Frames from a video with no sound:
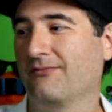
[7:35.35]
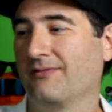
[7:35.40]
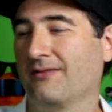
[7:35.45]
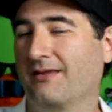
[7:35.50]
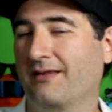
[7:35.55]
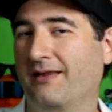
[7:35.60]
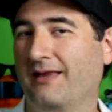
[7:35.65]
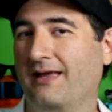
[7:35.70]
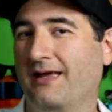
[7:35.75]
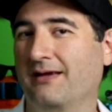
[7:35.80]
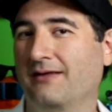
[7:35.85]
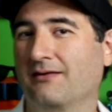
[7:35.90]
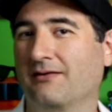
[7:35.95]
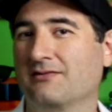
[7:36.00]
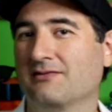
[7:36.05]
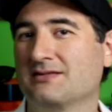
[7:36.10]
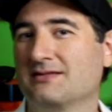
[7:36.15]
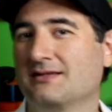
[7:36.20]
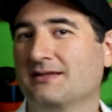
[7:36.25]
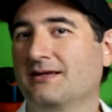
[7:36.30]
Legos
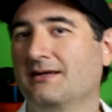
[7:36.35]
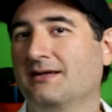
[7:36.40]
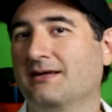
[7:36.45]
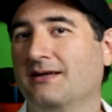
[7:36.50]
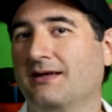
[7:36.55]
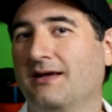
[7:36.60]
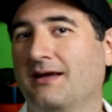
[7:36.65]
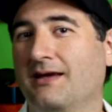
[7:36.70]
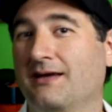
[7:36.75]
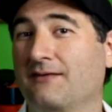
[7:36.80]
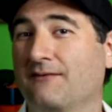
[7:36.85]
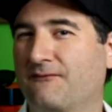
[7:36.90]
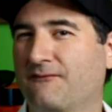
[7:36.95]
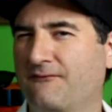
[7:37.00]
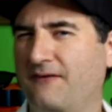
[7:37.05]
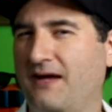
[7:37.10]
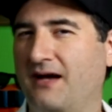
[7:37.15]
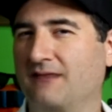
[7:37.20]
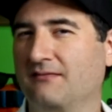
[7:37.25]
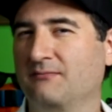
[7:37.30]
in
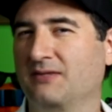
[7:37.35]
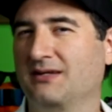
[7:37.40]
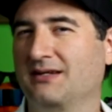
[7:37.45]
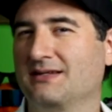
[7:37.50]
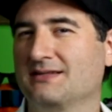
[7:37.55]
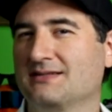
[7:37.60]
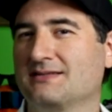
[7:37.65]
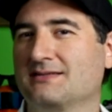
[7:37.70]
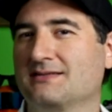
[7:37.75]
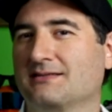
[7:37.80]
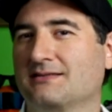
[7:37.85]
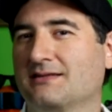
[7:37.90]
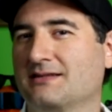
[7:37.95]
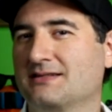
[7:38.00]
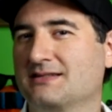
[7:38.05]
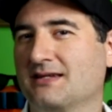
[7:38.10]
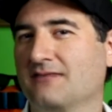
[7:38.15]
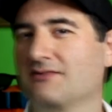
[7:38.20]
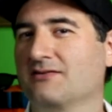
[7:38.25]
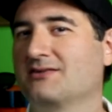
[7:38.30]
five minutes. Let's
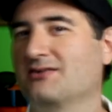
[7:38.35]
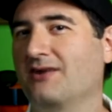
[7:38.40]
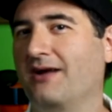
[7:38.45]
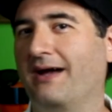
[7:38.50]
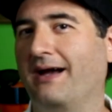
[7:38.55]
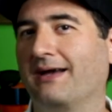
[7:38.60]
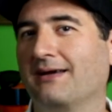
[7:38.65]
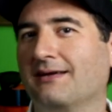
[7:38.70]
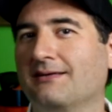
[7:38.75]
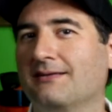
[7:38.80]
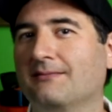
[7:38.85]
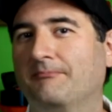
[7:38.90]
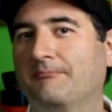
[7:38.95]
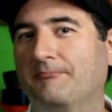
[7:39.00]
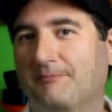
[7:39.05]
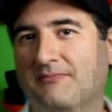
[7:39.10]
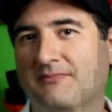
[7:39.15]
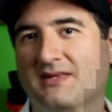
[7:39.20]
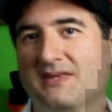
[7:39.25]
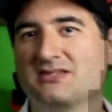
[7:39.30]
give it a try.
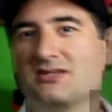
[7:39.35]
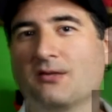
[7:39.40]
Let's jump